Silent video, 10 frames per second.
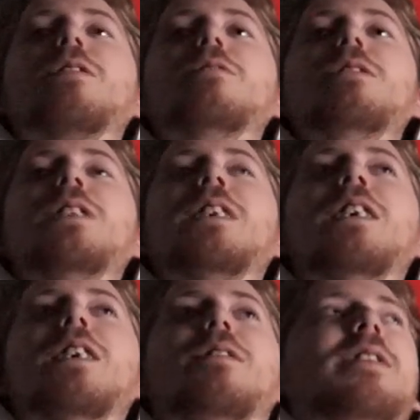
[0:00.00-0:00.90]
good that
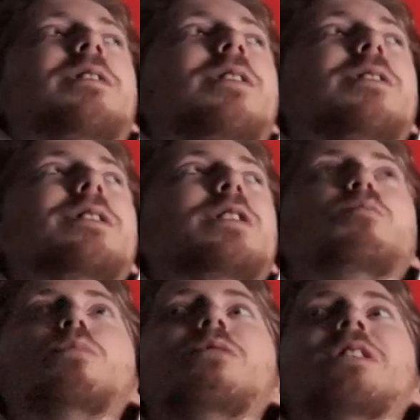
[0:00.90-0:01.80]
I had all these
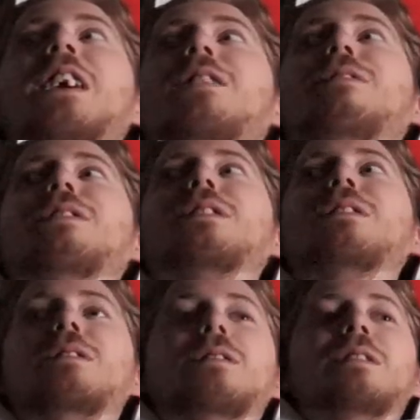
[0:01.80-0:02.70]
books left.
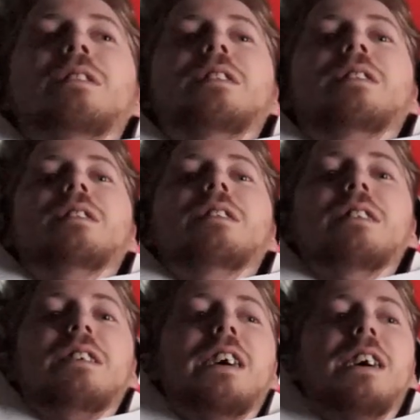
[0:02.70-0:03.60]

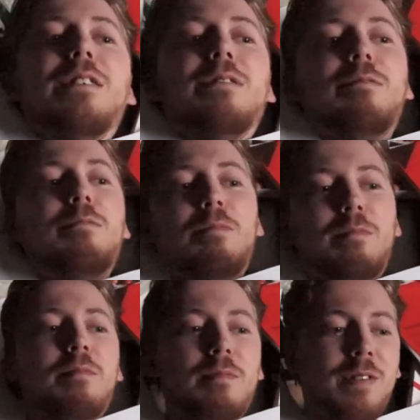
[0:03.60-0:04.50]
Ah.
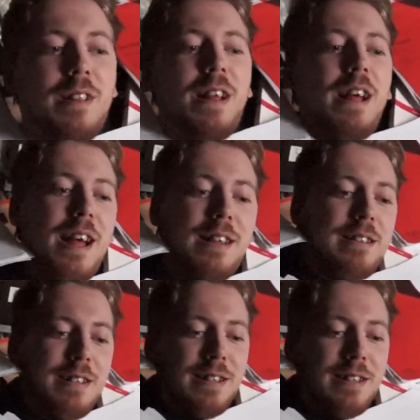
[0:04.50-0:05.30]
Ah.